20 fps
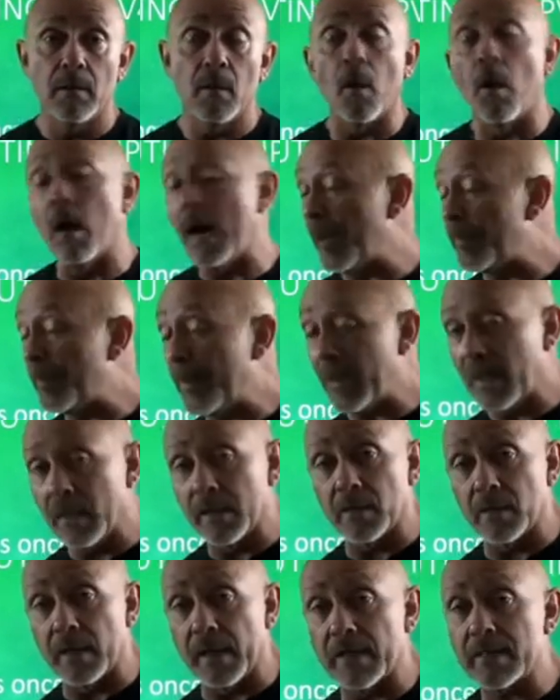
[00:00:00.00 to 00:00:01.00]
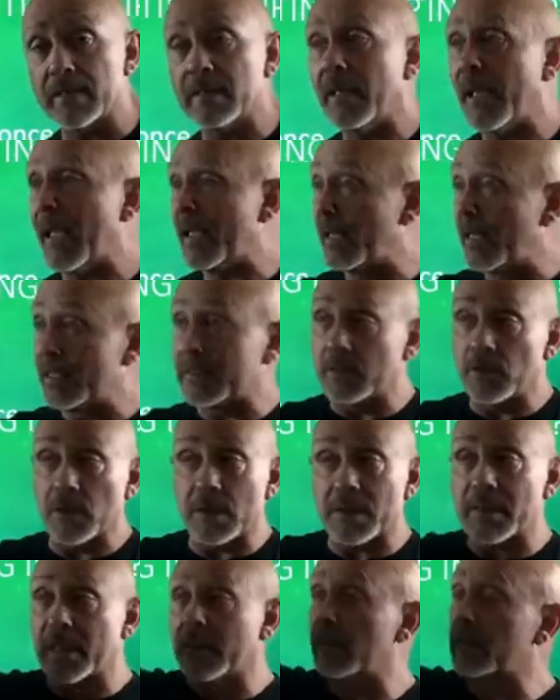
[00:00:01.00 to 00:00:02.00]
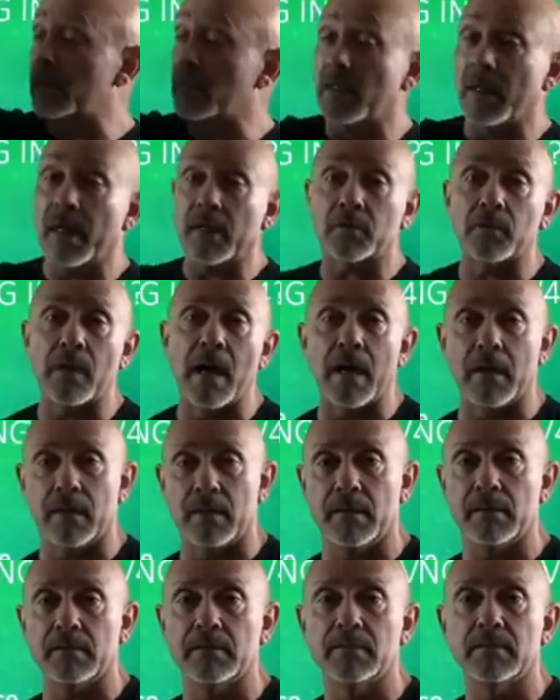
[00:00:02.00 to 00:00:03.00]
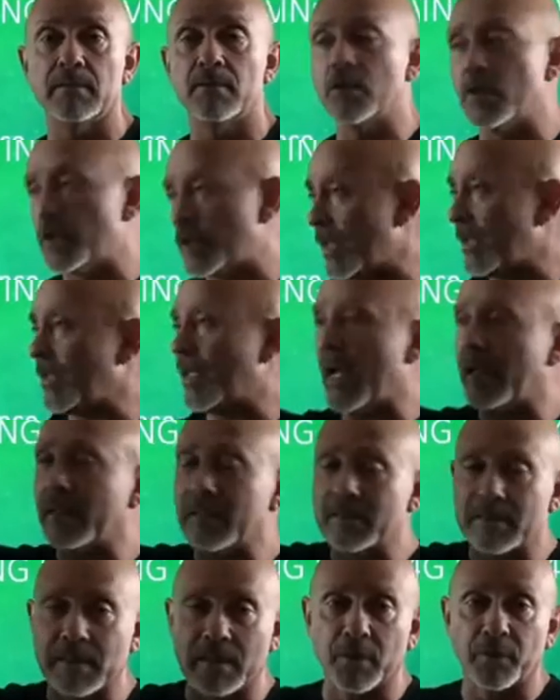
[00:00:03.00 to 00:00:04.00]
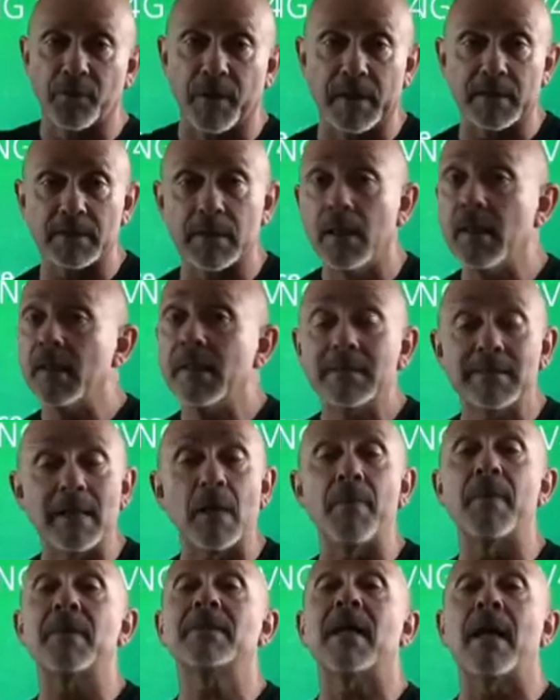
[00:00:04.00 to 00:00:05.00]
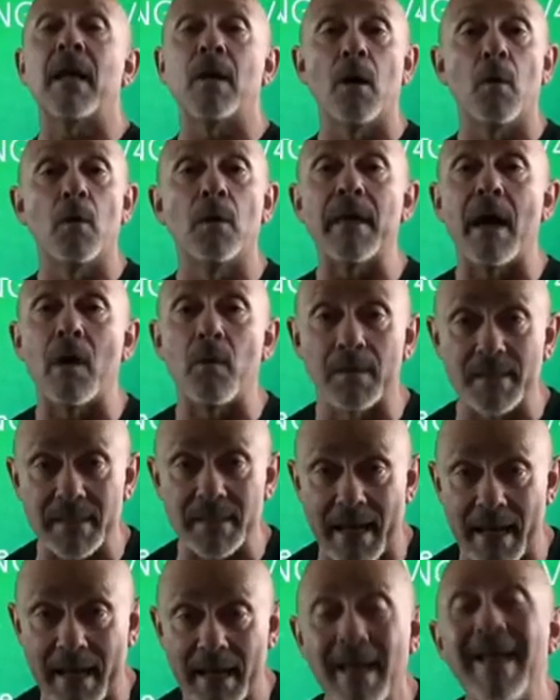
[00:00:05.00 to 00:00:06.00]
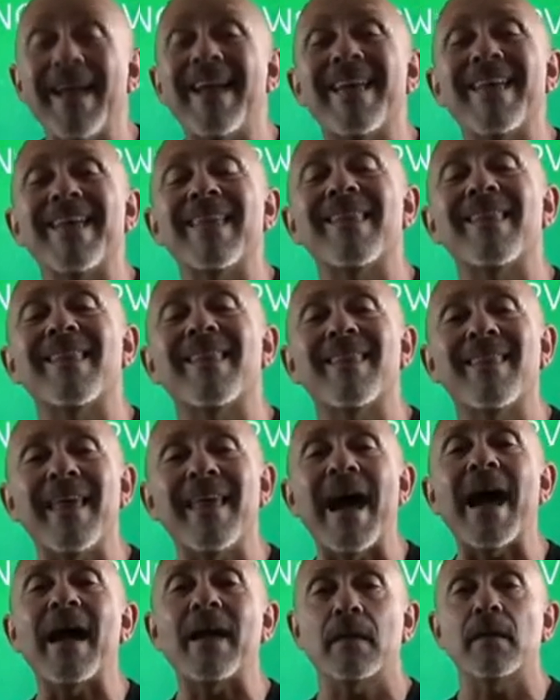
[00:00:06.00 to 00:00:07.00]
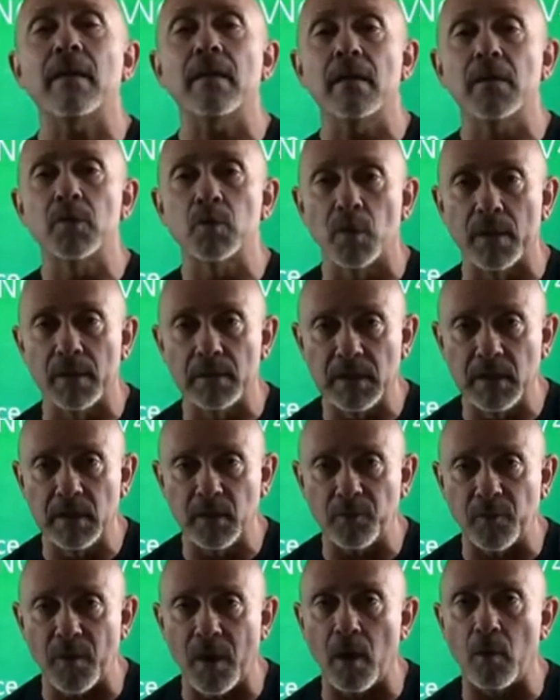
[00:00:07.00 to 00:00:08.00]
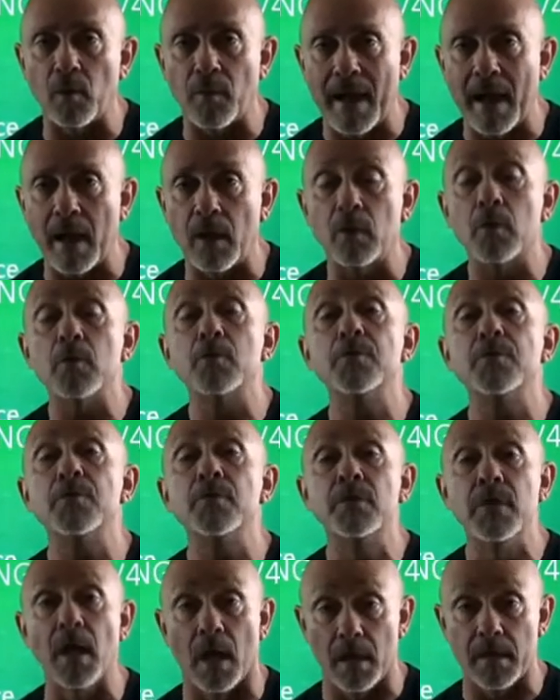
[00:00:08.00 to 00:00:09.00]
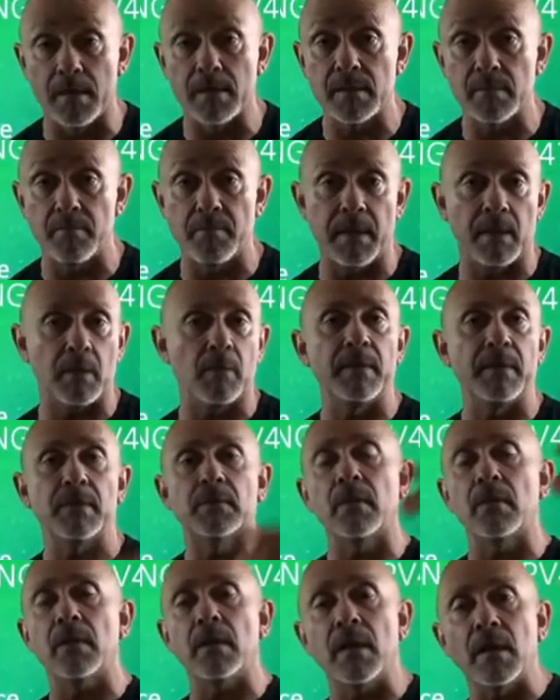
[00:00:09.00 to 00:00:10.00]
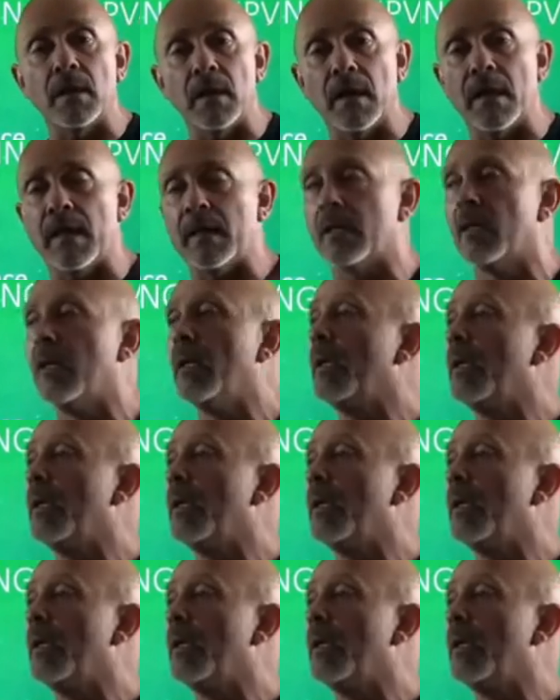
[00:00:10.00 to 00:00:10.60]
or IP address, and listen, just send it to the next router. Just send it out this interface. Somebody's got to know where that one's at. That is what a default route does. It could be to the internet,